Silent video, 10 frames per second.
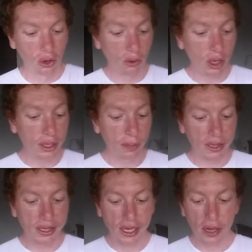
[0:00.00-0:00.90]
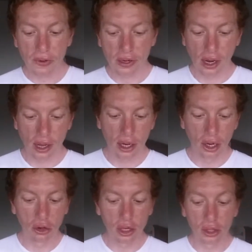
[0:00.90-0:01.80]
All right, number seven,
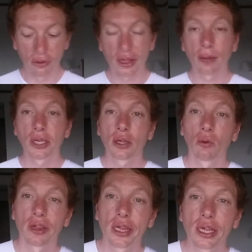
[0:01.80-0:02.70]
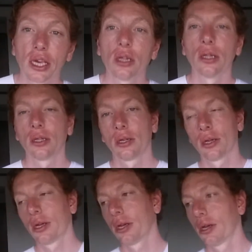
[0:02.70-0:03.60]
learn a new subject or
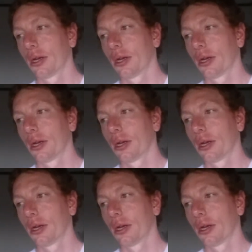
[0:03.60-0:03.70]
skill.